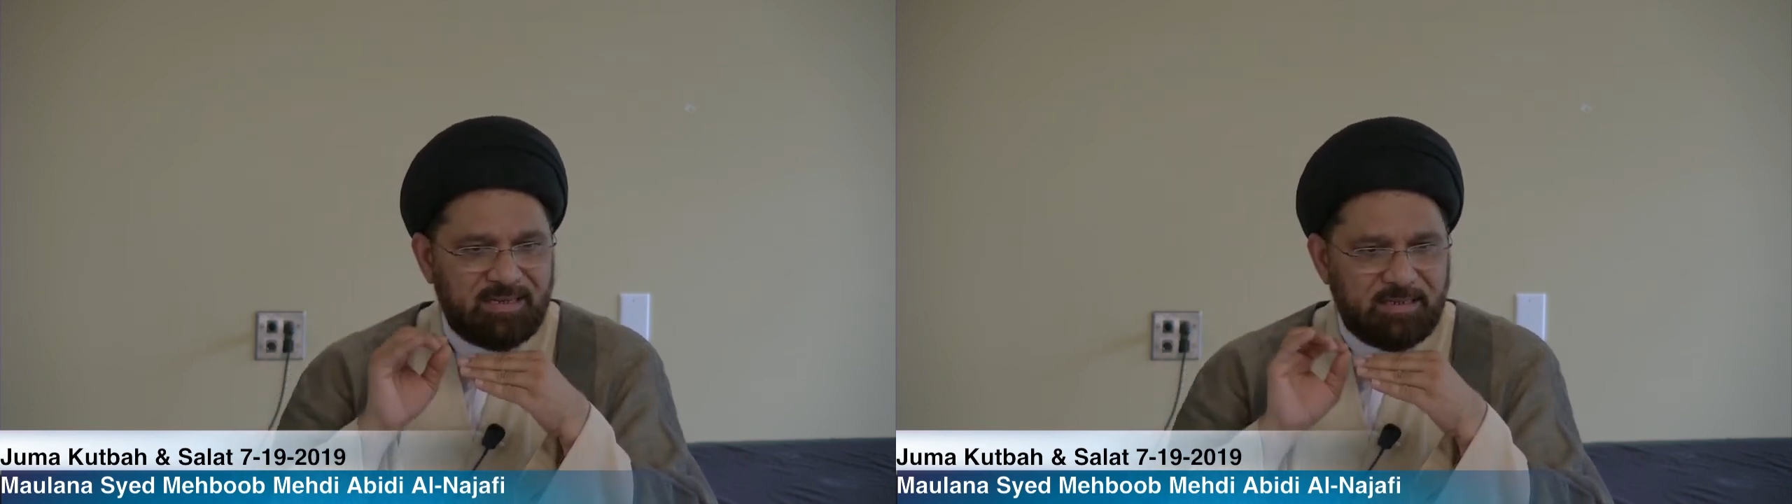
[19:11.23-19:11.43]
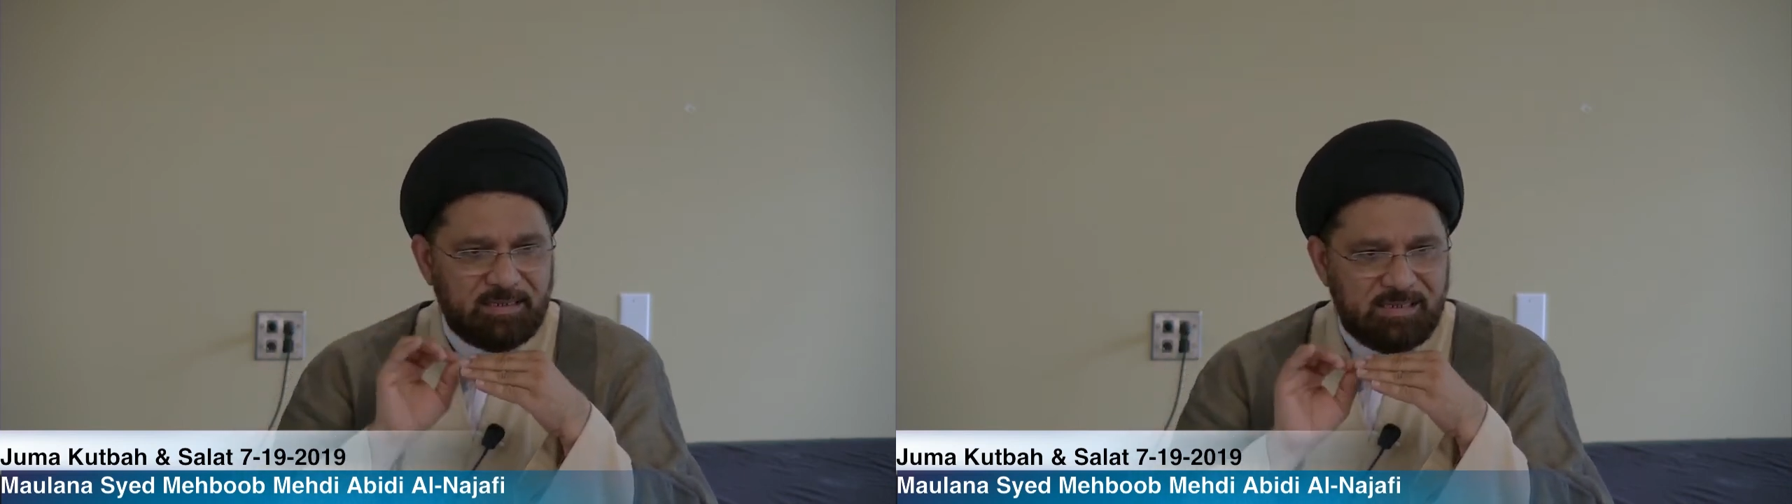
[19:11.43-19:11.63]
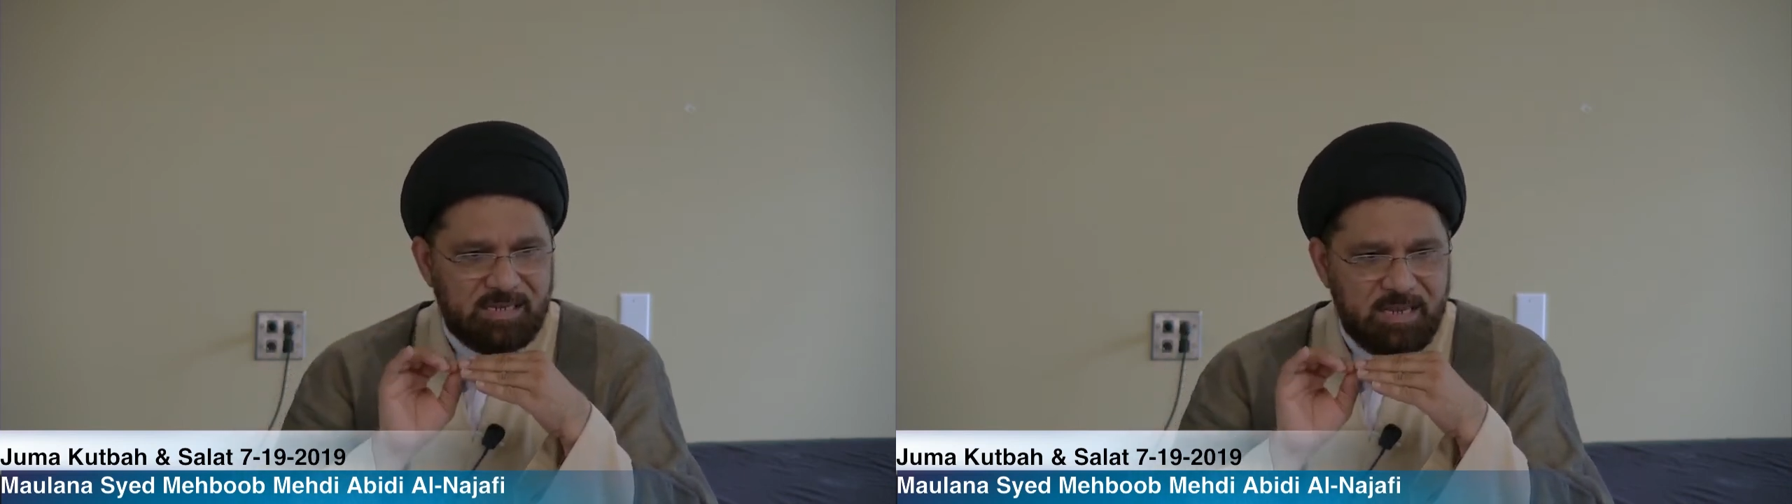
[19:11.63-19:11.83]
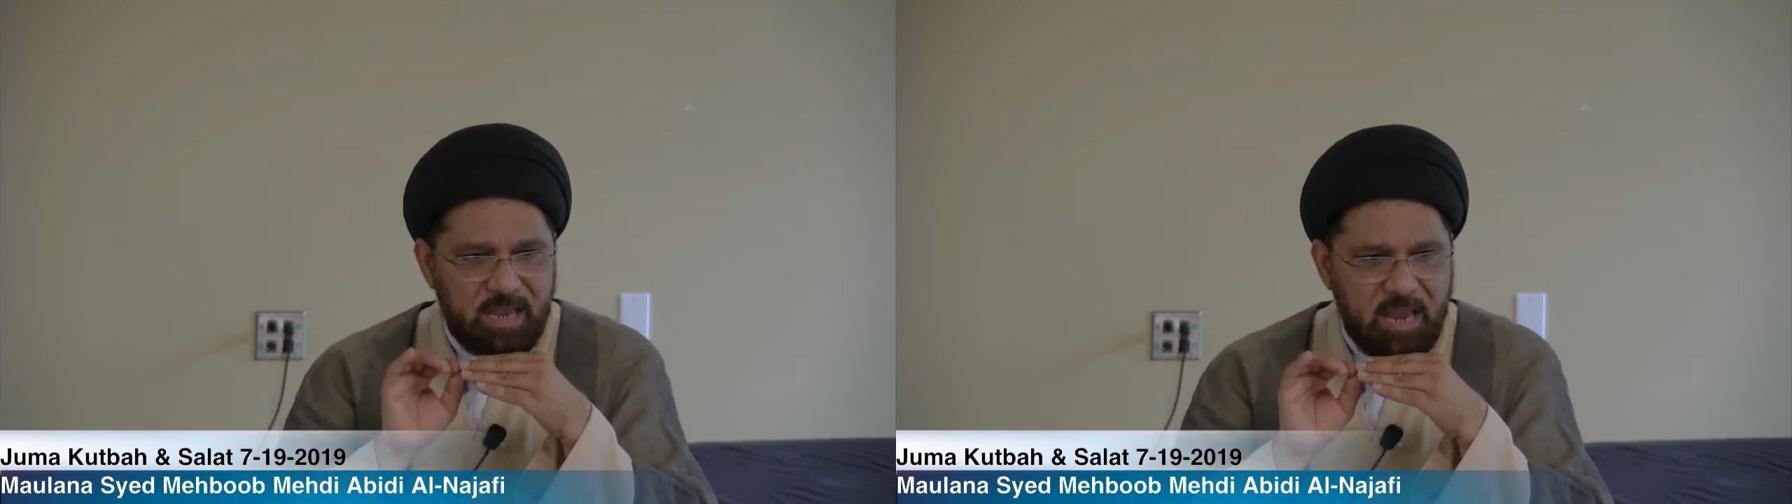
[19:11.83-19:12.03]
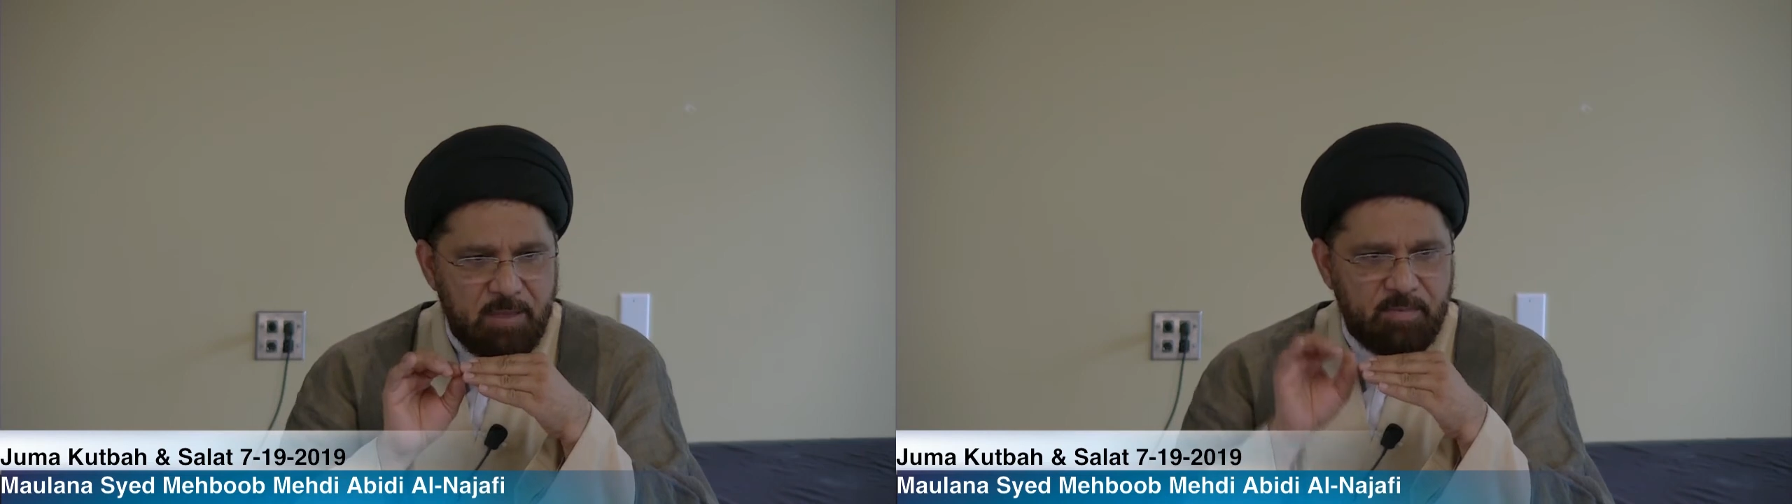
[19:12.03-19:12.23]

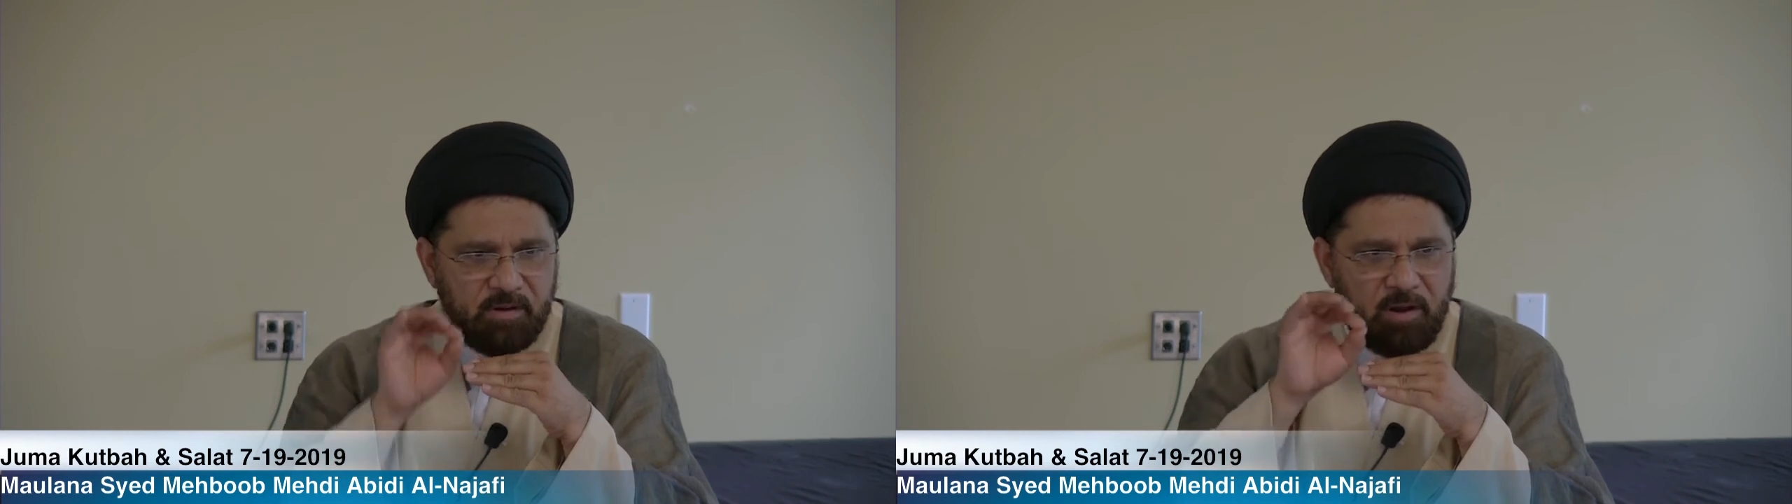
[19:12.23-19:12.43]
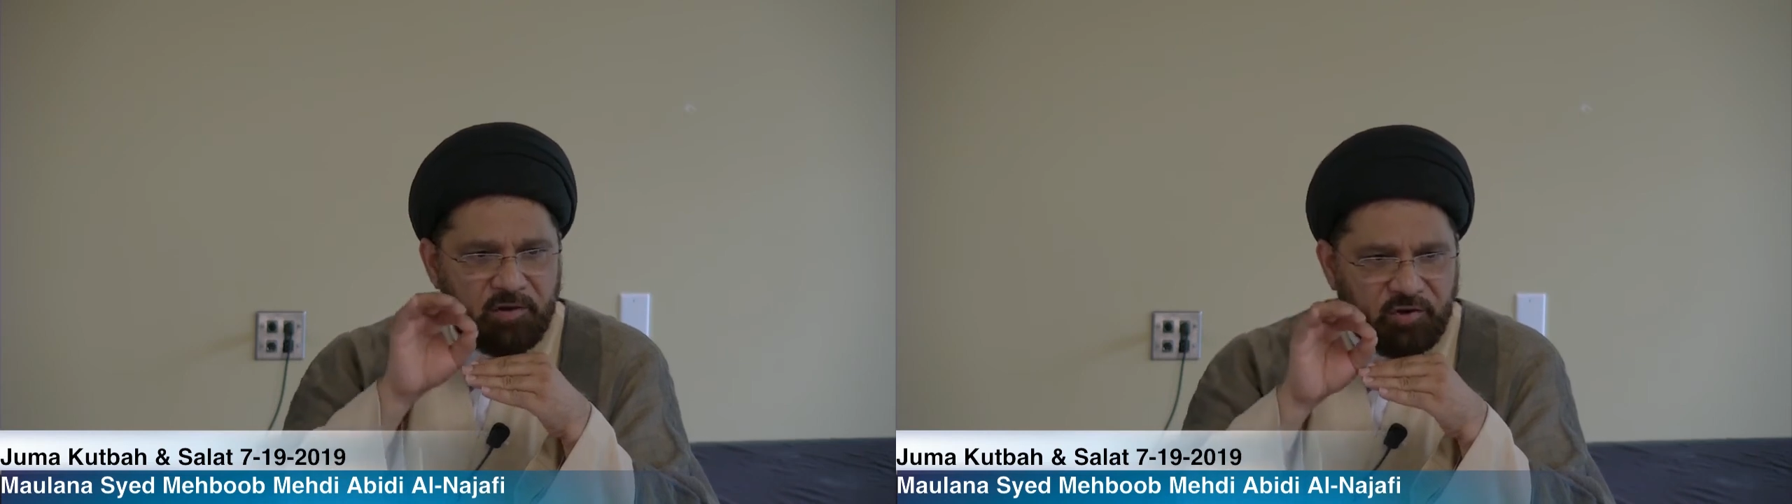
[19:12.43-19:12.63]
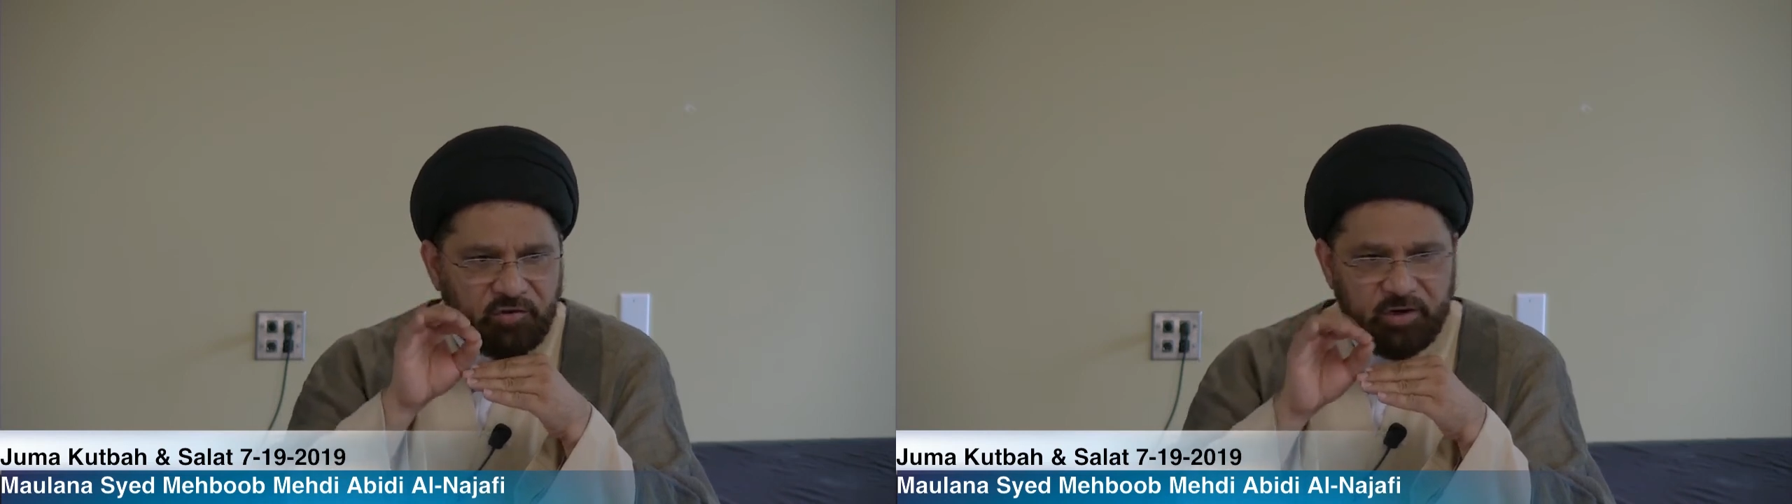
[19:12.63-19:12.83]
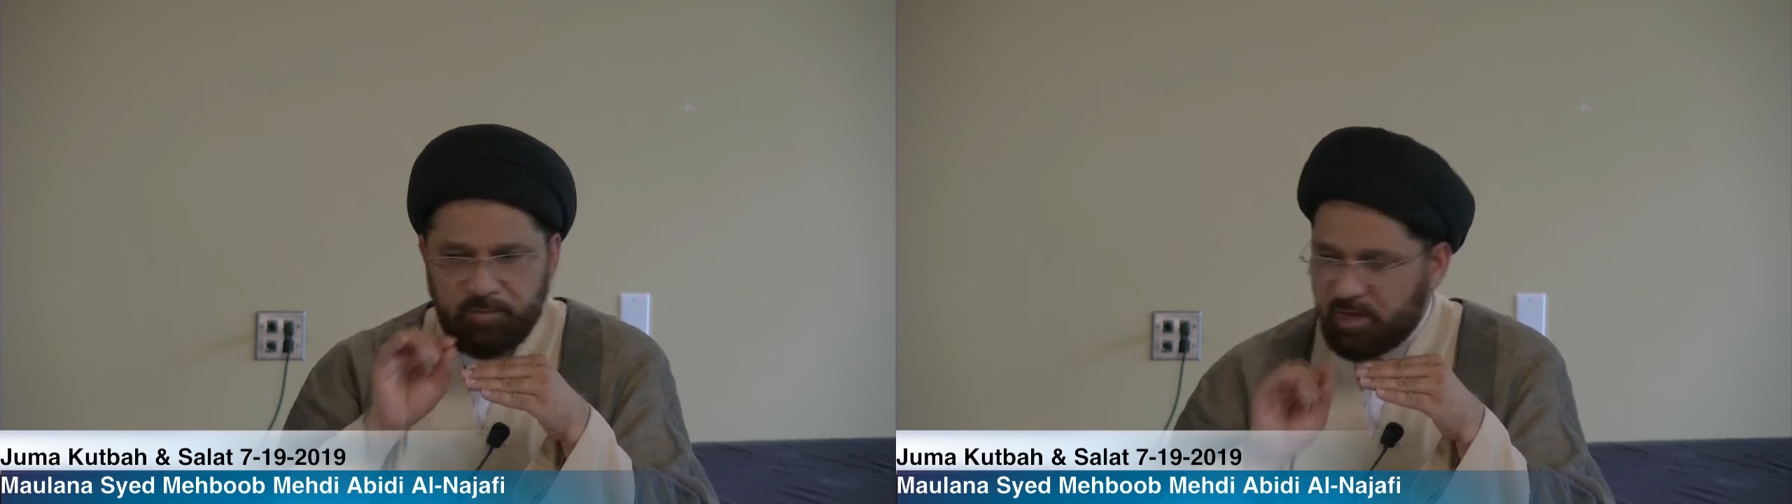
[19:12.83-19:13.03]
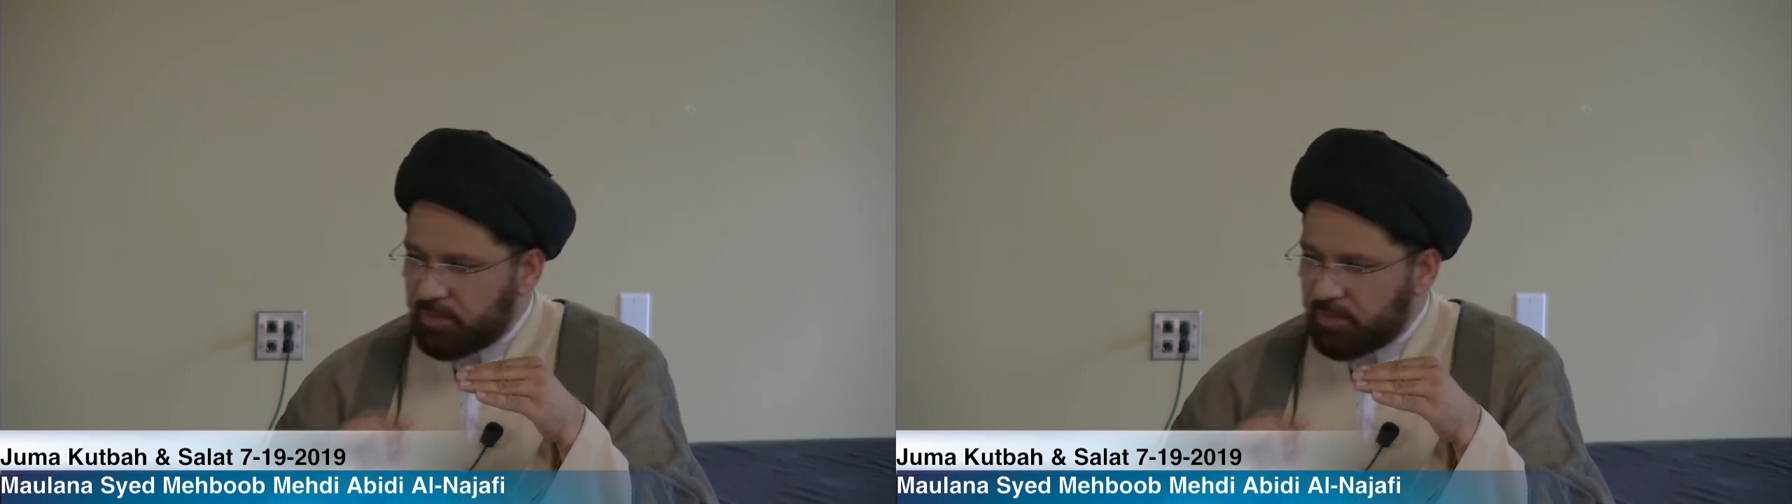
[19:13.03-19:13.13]
same relationship the